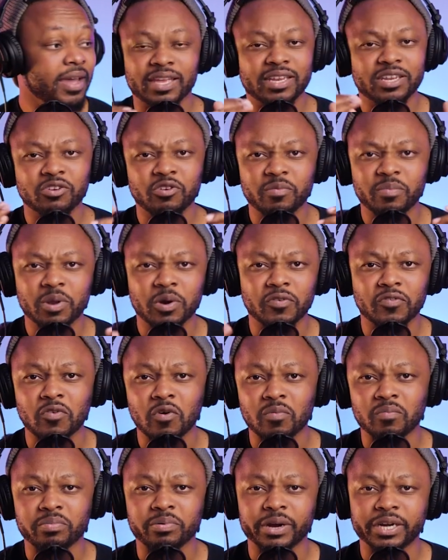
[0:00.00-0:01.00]
A little bit of
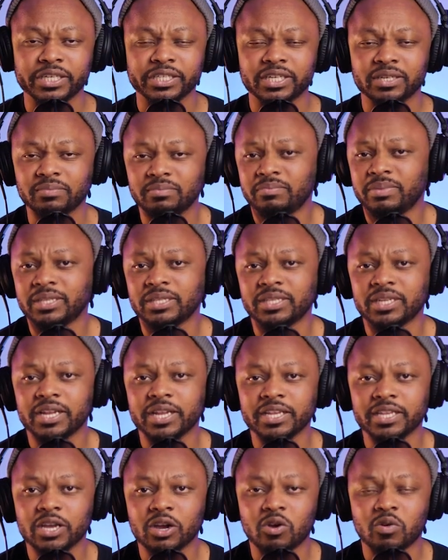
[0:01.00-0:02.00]
compression.
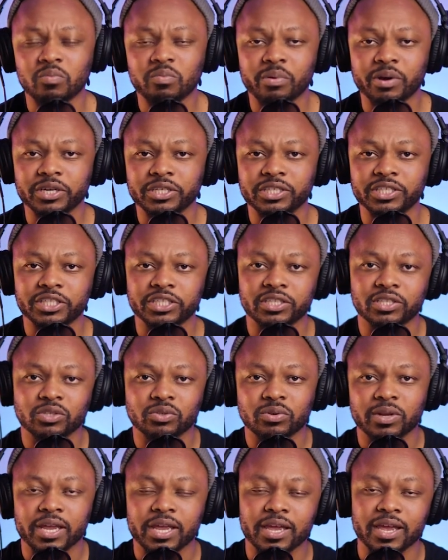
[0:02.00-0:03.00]
Basically, the compression
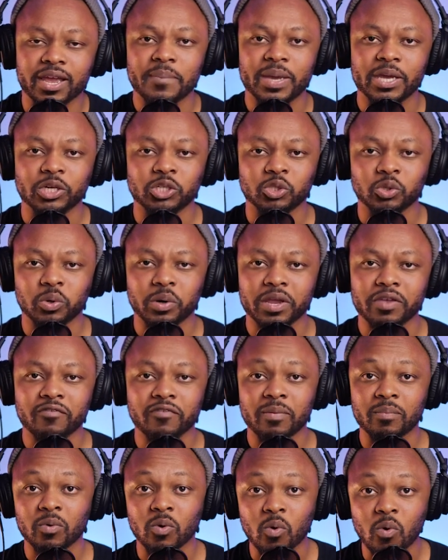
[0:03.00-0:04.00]
just like make sure if
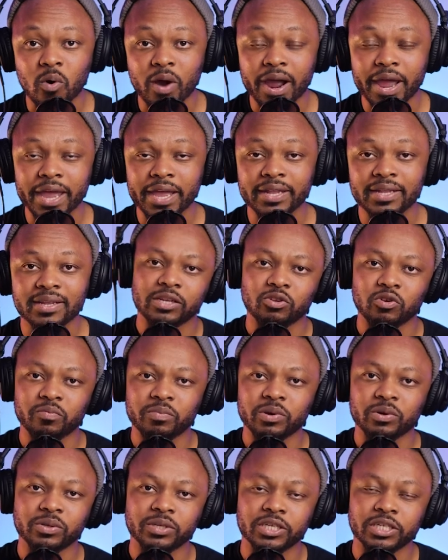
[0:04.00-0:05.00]
I'm quiet,
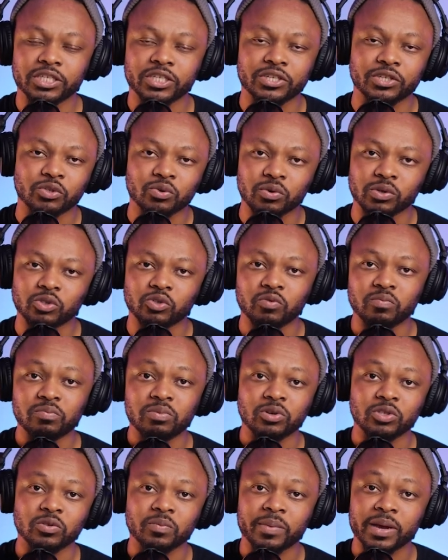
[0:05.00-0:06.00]
Adobe Audition is going to
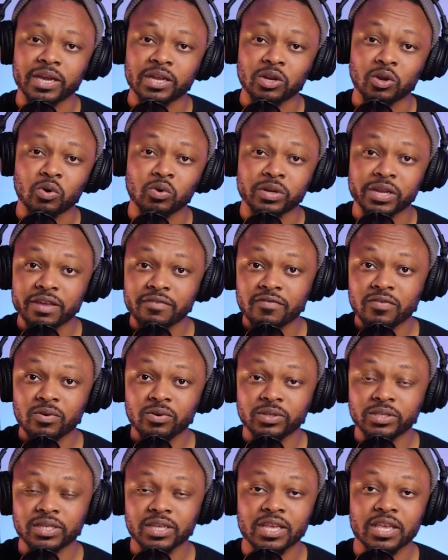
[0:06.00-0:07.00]
boost my low
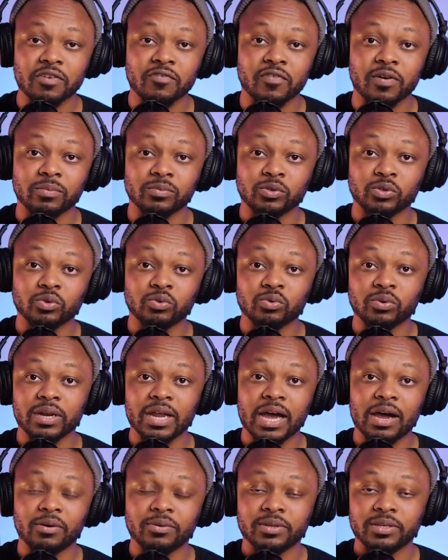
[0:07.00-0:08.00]
levels. If I'm too
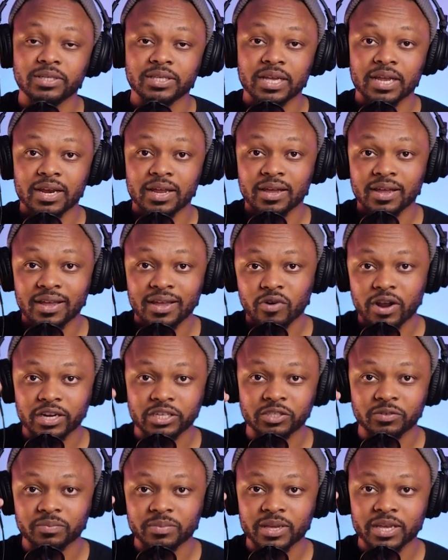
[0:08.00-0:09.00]
loud, it's gonna
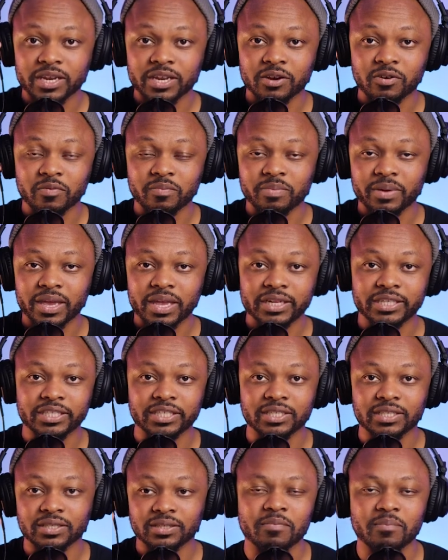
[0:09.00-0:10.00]
crush me a little bit.
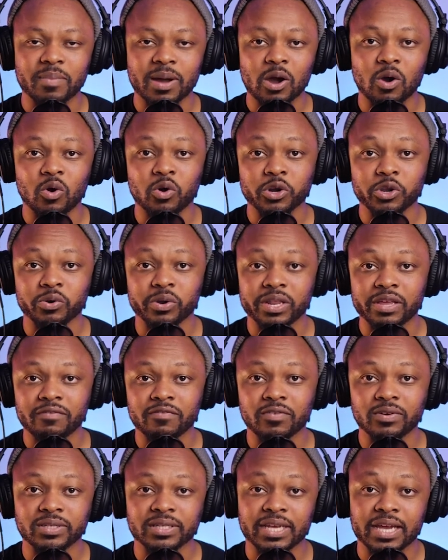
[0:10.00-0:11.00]
Just keep my audio
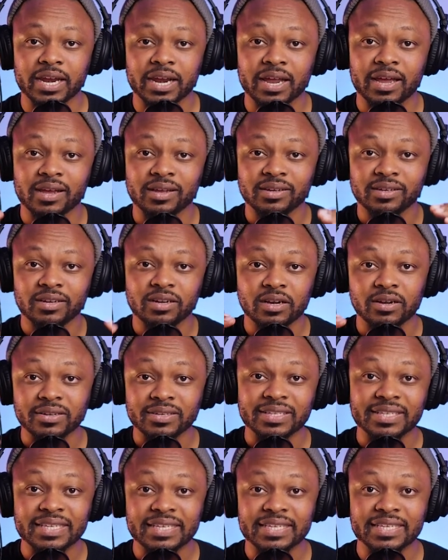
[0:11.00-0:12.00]
levels kind of
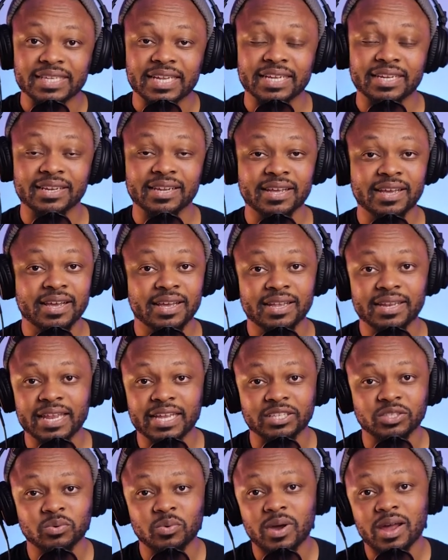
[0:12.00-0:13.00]
consistent.
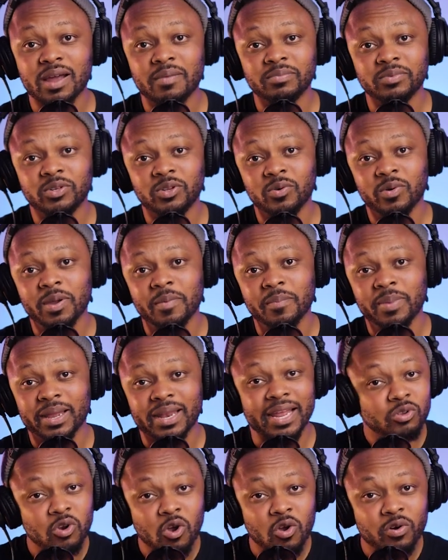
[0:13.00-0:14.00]
That's what I'm doing,
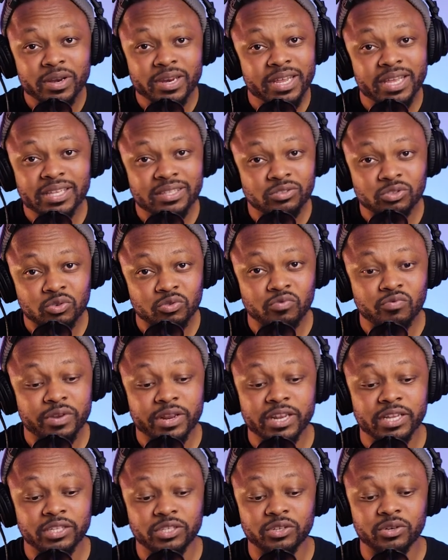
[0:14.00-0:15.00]
but you don't need to
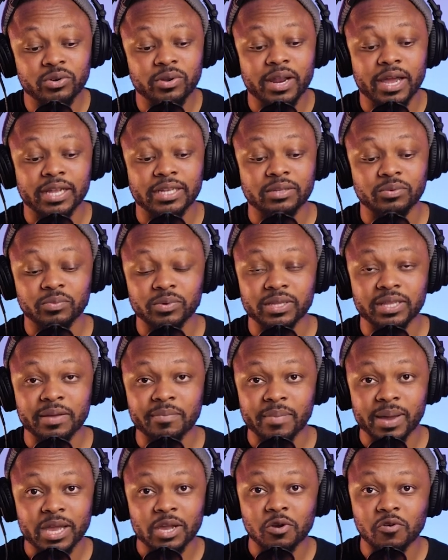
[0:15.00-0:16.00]
really do that. With the
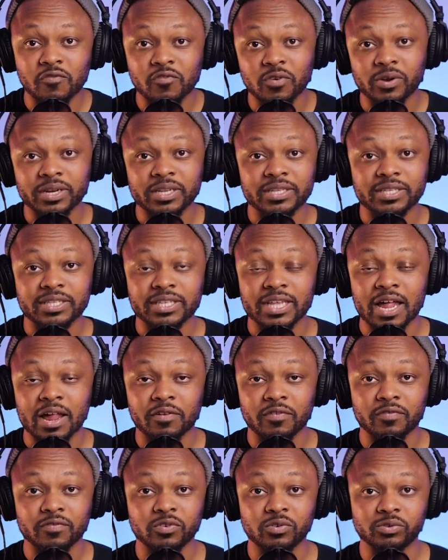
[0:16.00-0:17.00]
microphone
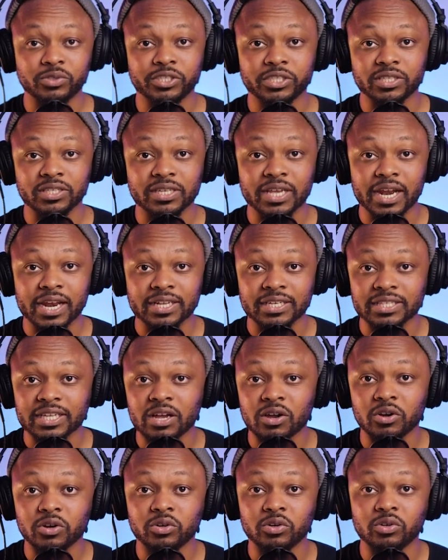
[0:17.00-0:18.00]
itself, you just gonna
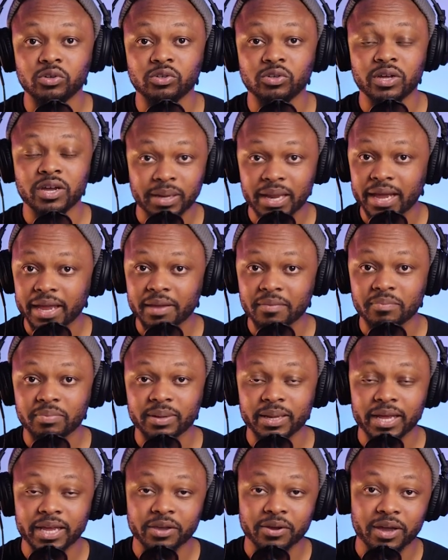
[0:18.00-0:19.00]
sound good. Plug and
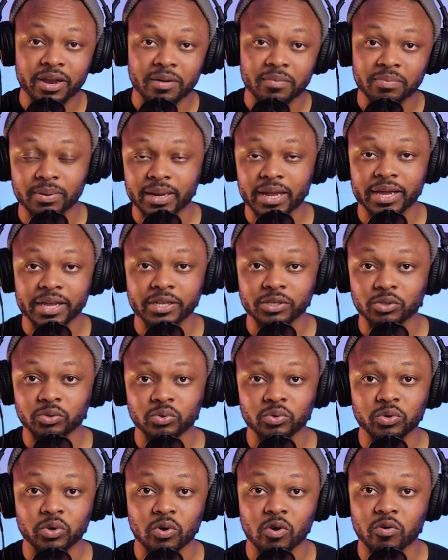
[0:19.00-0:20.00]
play, you're gonna plug
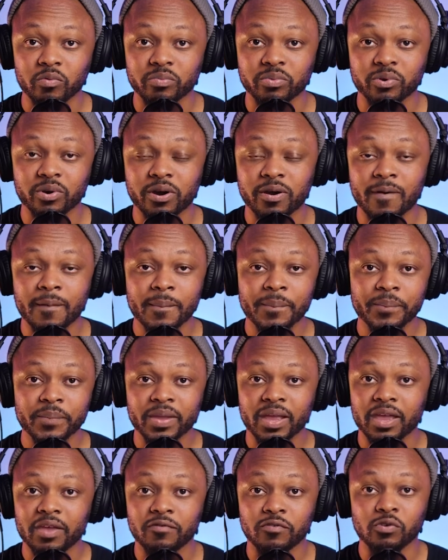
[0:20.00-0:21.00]
into your computer.
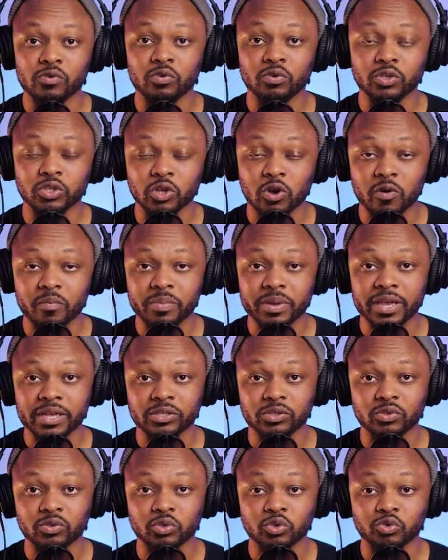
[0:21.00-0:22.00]
If you use
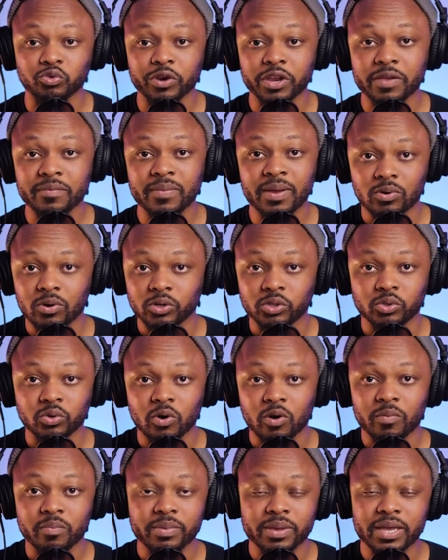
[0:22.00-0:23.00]
OBS to stream, go to
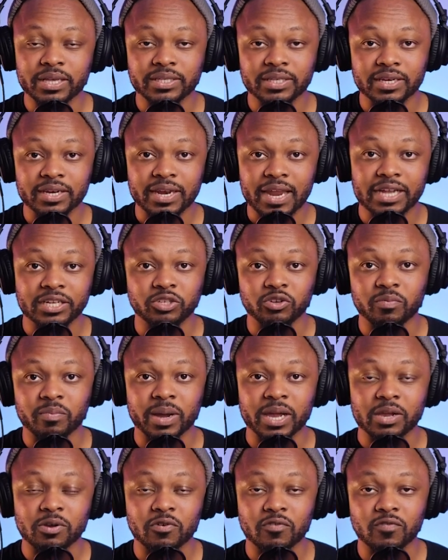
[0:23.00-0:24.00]
OBS and add your
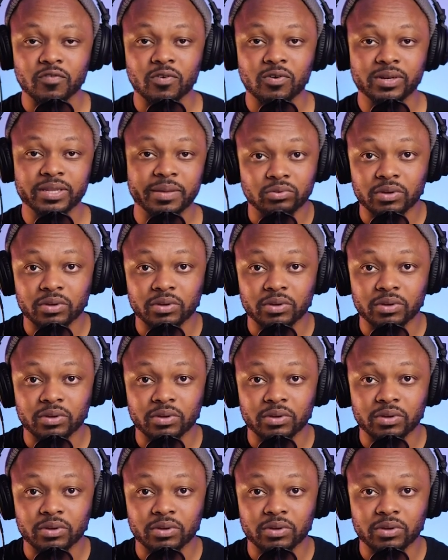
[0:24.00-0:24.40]
microphone.